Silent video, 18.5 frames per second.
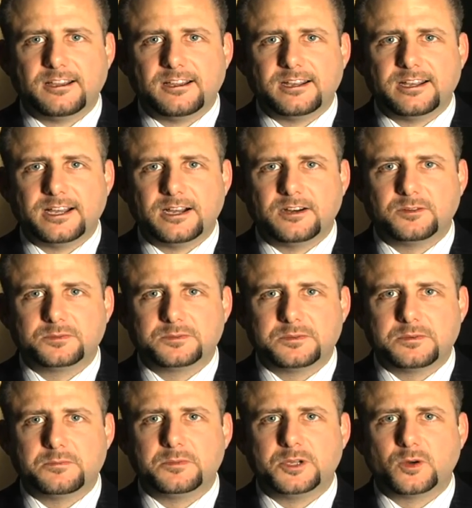Now,
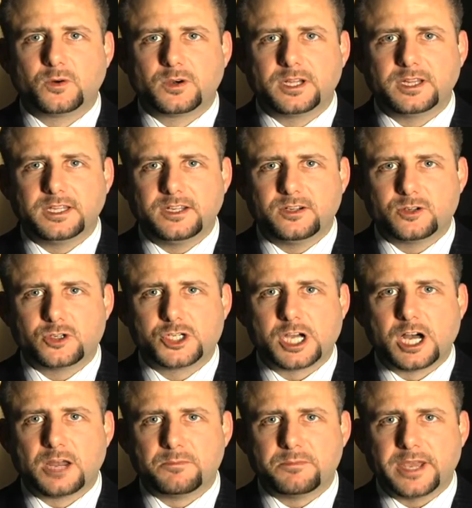Minority Leader
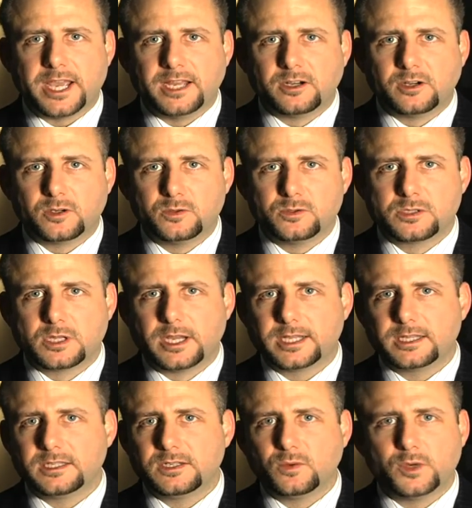John Boehner, who's
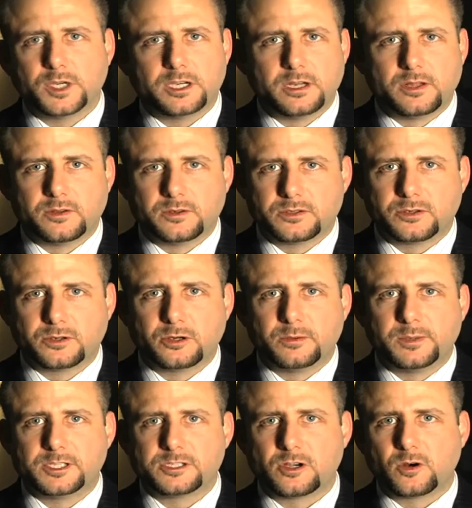likely to win another
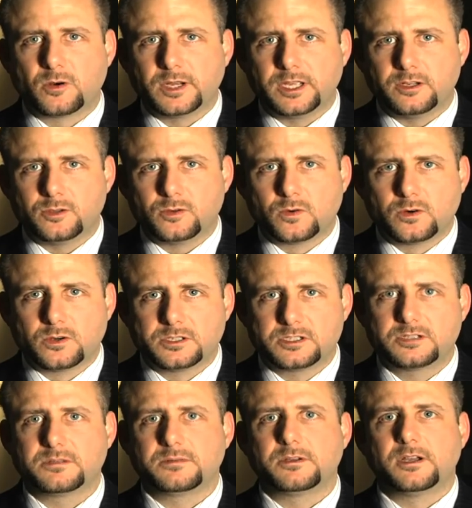term, has already
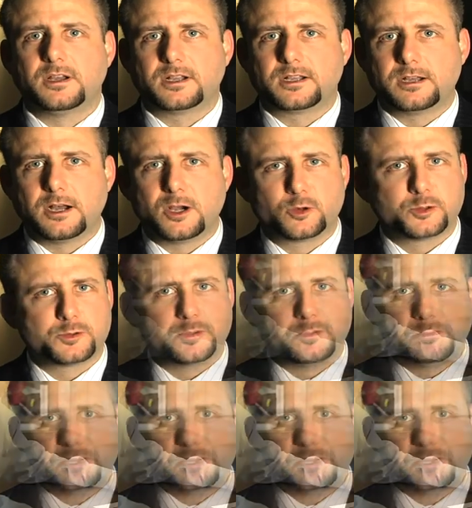endorsed Congressman